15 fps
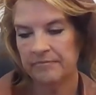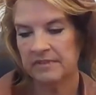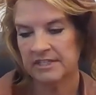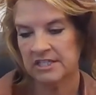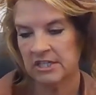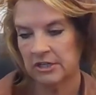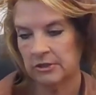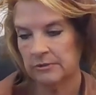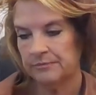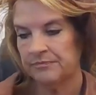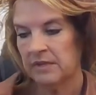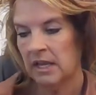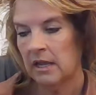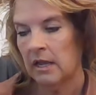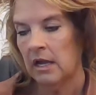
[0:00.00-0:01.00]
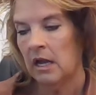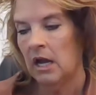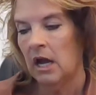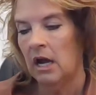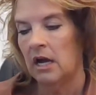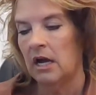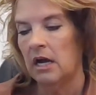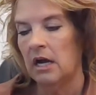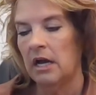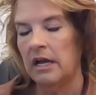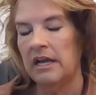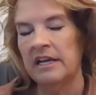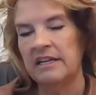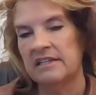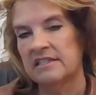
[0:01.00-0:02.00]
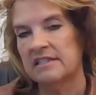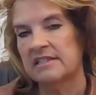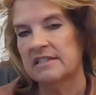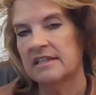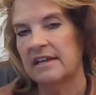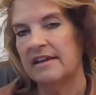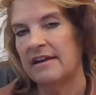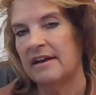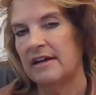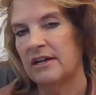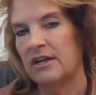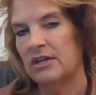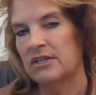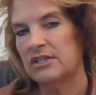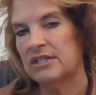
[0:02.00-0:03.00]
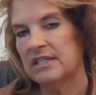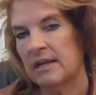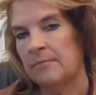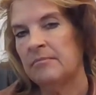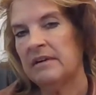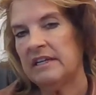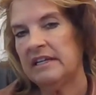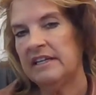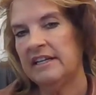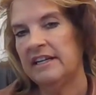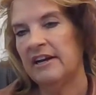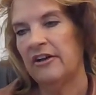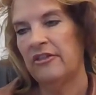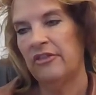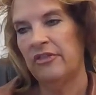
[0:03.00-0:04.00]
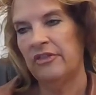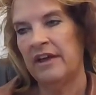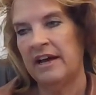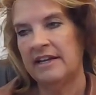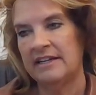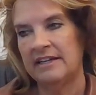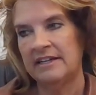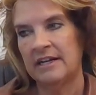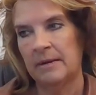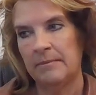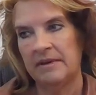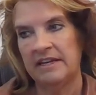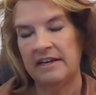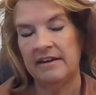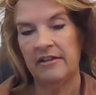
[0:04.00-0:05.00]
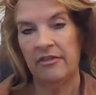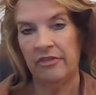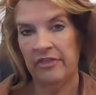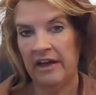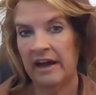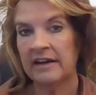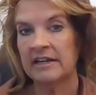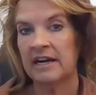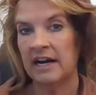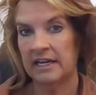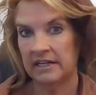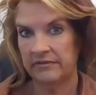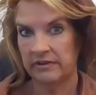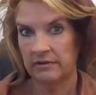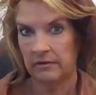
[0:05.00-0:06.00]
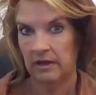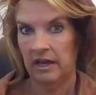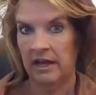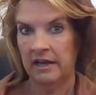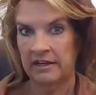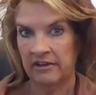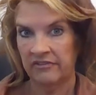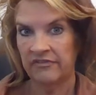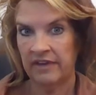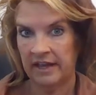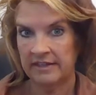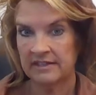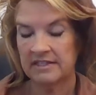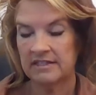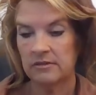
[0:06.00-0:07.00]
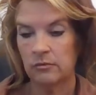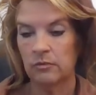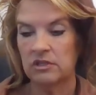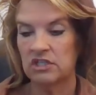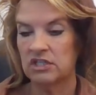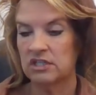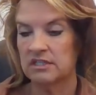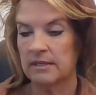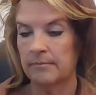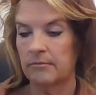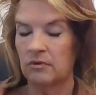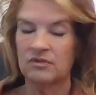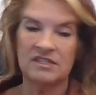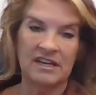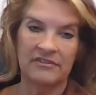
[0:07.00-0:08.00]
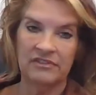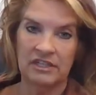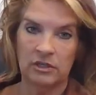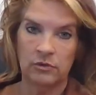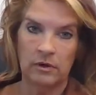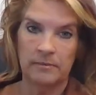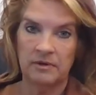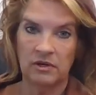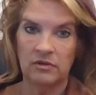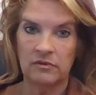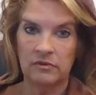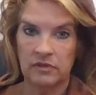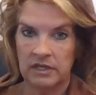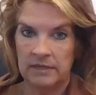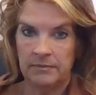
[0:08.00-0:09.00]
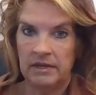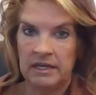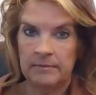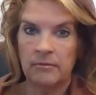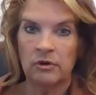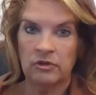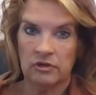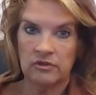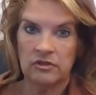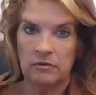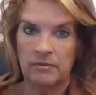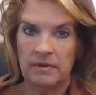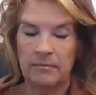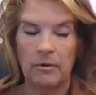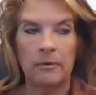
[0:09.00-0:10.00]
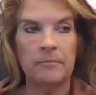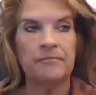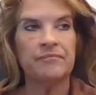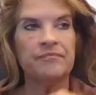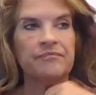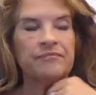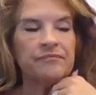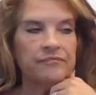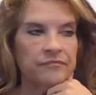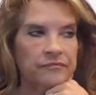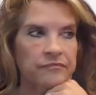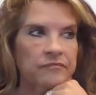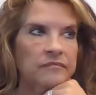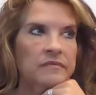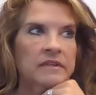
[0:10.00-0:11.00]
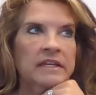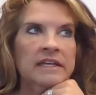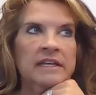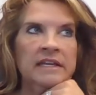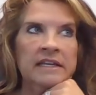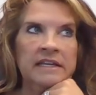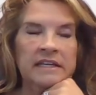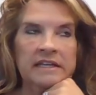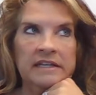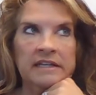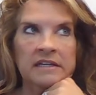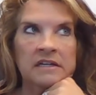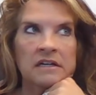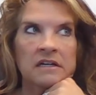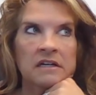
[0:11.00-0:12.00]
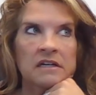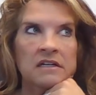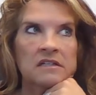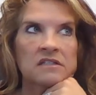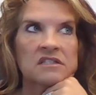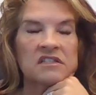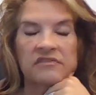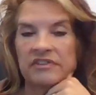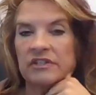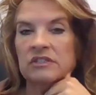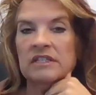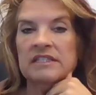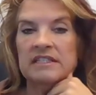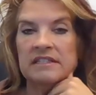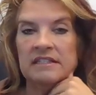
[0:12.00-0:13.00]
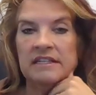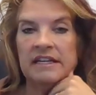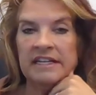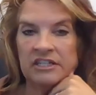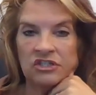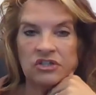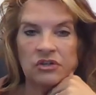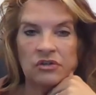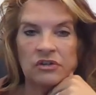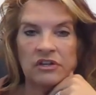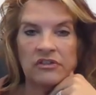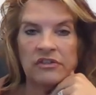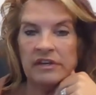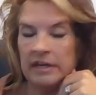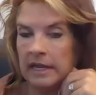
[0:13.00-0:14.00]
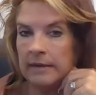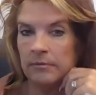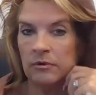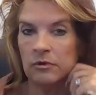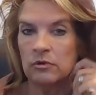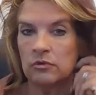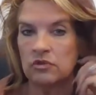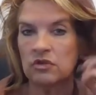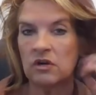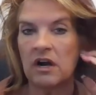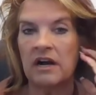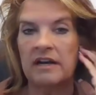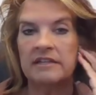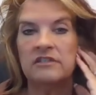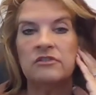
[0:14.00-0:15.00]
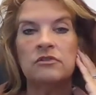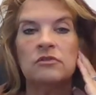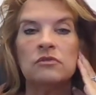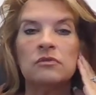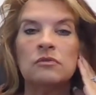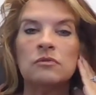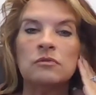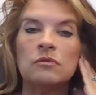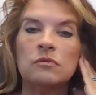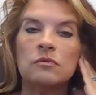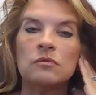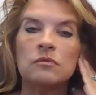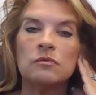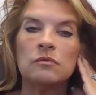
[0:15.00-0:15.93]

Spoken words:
So, is somebody that committed that kind of an offense, which is most definitely criminal. He murdered two people. He severely injured the neighbor who tried to